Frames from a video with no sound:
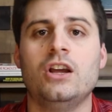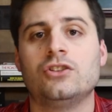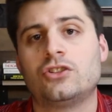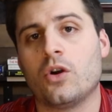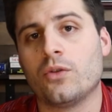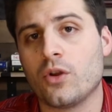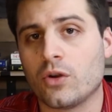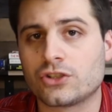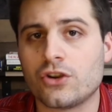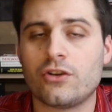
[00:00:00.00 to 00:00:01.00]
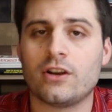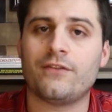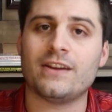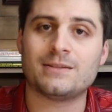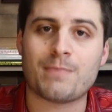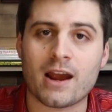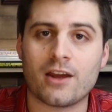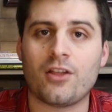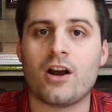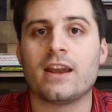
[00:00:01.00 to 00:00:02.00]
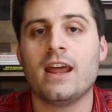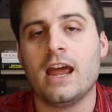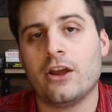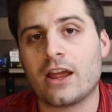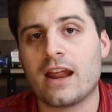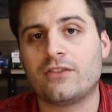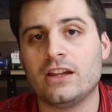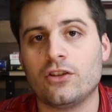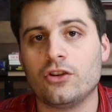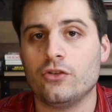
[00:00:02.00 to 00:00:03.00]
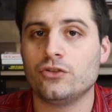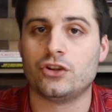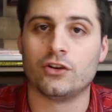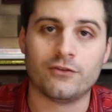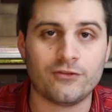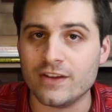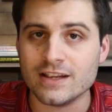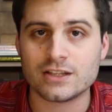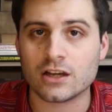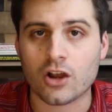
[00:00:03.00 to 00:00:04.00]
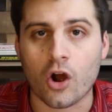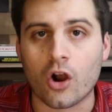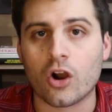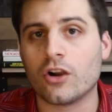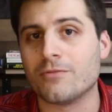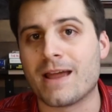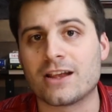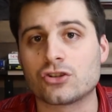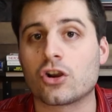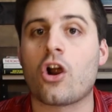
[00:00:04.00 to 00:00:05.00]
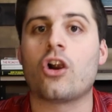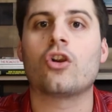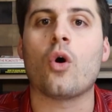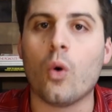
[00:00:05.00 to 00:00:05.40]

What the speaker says: So the alternative is buy online, and you're gonna have to either use your Visa card, MasterCard,